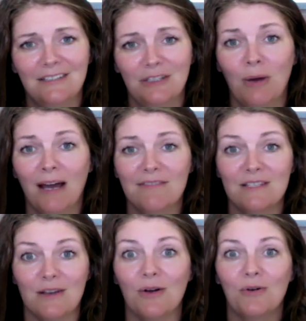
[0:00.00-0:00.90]
You have
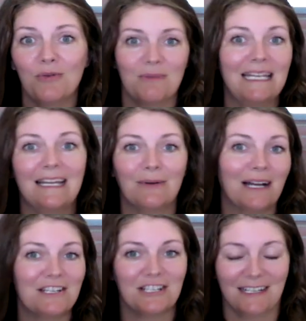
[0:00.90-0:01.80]
so many
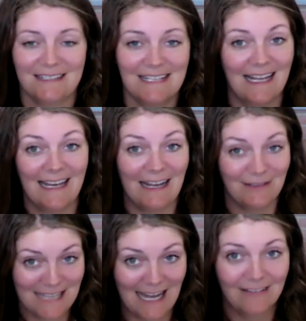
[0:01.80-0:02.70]
questions, and now
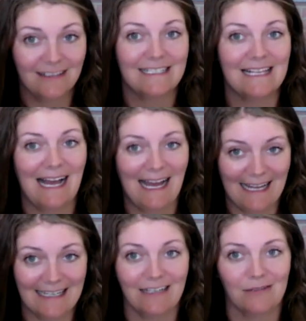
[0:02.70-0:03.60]
doubt is
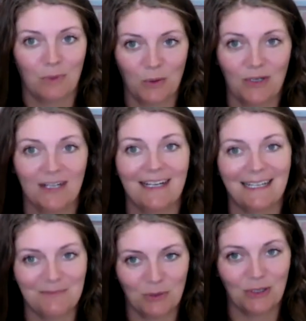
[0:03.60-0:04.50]
adding more
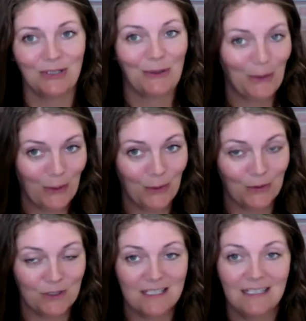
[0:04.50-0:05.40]
and more
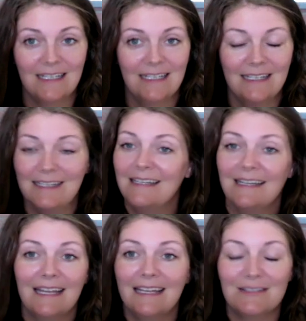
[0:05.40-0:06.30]
holes
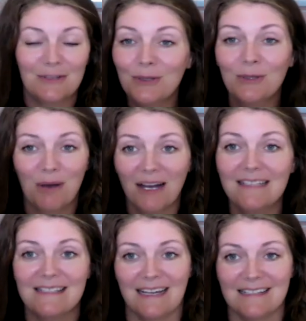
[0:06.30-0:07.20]
to your
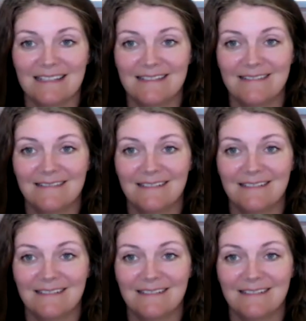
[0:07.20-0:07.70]
process.